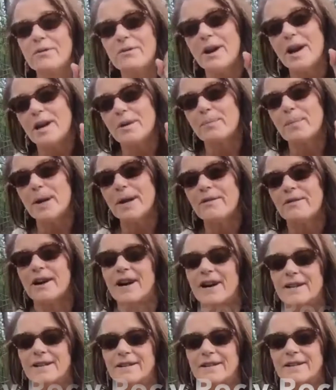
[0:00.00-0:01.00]
Rock by
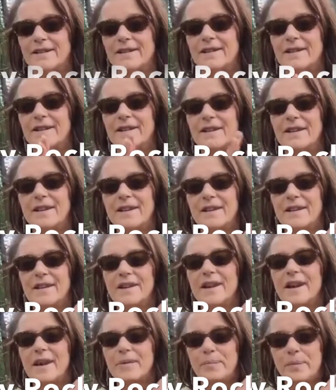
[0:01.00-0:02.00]
rock.
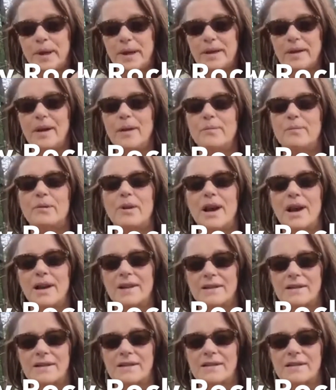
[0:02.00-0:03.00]
Pick up
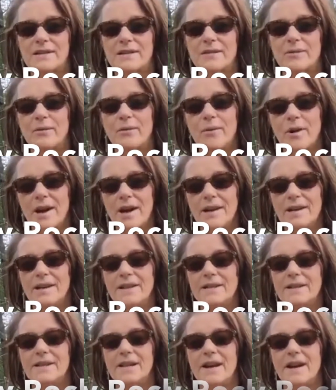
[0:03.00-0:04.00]
rocks, one
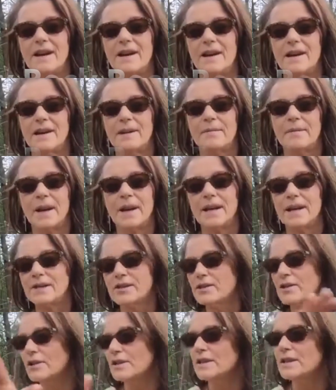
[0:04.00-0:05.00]
at a time. And I
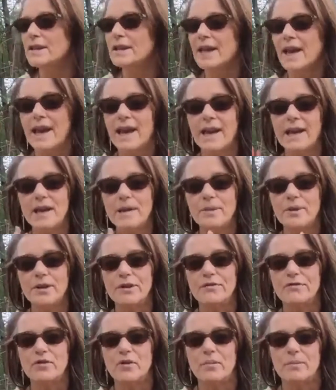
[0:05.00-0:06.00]
started laying them in
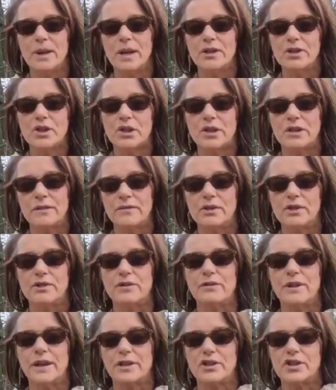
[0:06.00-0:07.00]
the formation of the
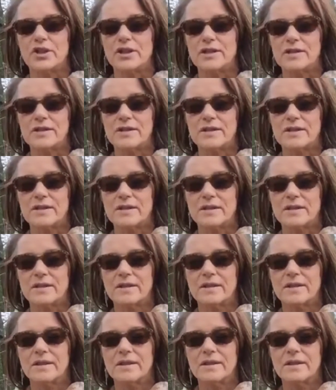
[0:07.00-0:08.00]
directions.
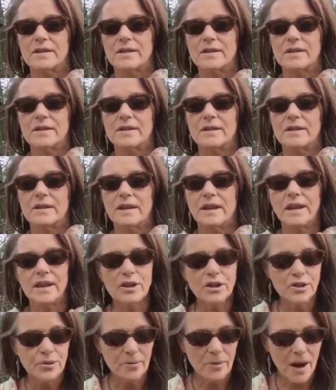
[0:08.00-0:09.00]

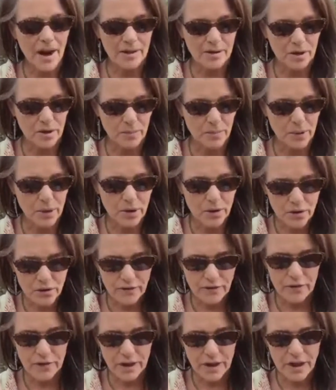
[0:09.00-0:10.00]
Each rock, they're
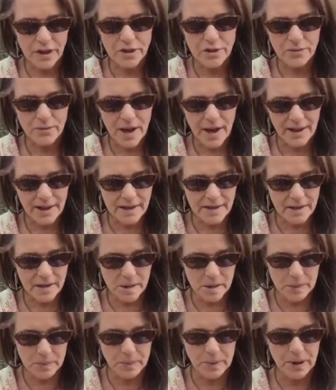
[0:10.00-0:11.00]
beautiful. Each rock has a
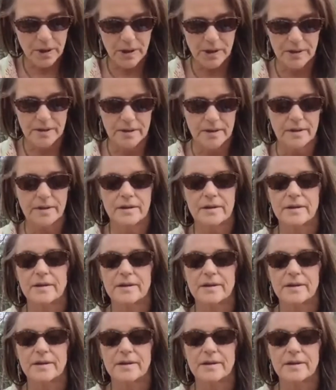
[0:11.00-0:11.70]
spirit,